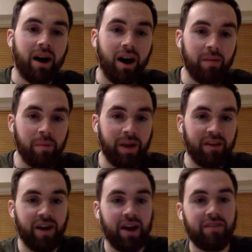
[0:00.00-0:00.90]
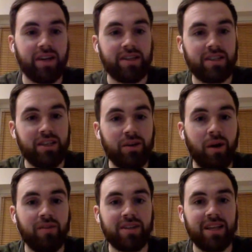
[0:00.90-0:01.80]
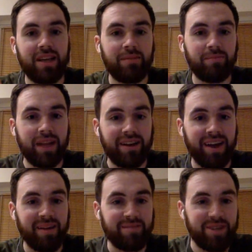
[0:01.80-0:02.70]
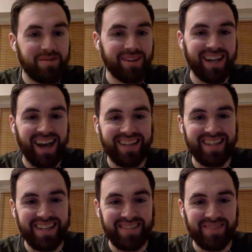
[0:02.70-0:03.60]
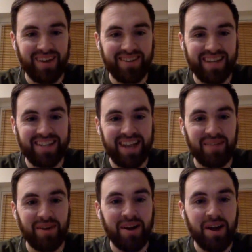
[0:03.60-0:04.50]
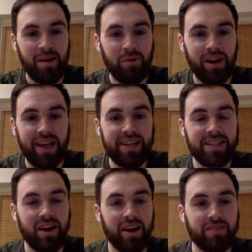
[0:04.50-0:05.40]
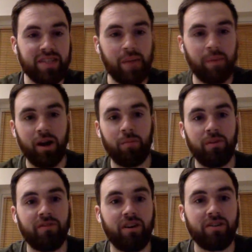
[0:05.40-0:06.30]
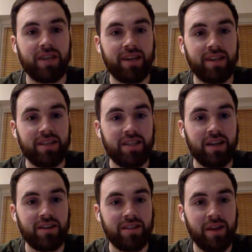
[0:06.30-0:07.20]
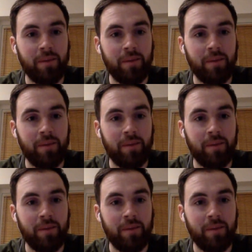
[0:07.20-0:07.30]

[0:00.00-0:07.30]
I'm a big fan of his. You obviously didn't like him too much last season when he was at Genoa, but he's kind of stepping up with Fiorentina this year, isn't he?